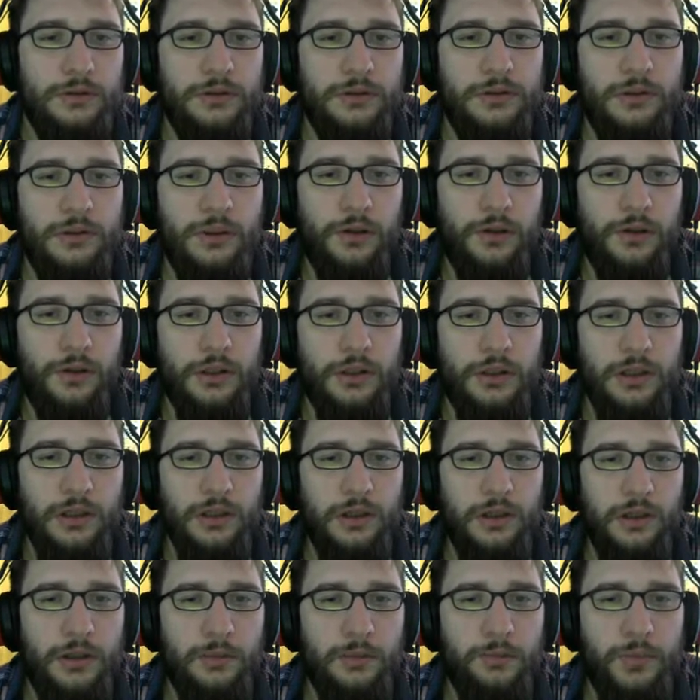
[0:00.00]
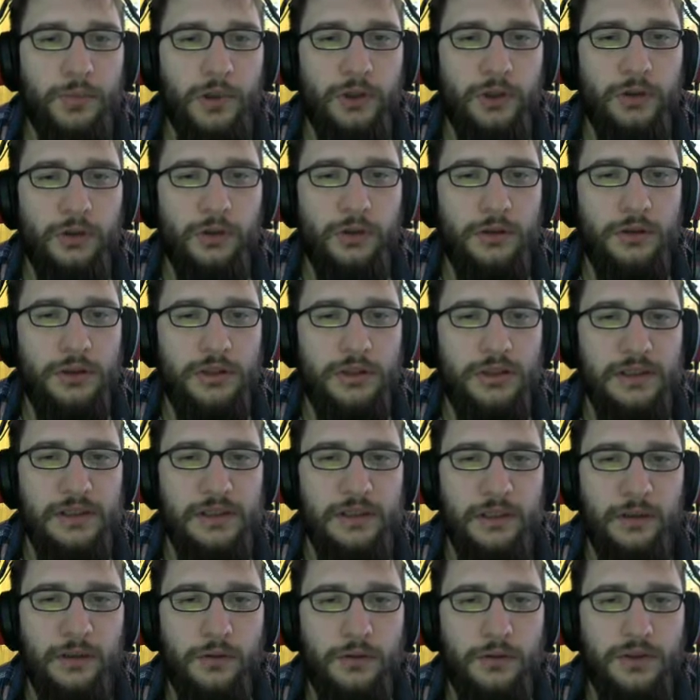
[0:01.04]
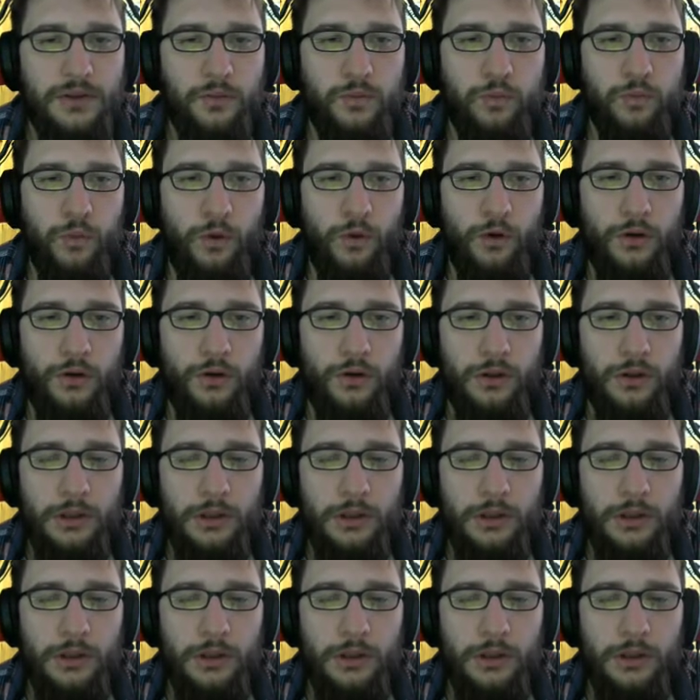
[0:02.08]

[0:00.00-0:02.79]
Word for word: Corner Club called South Wall.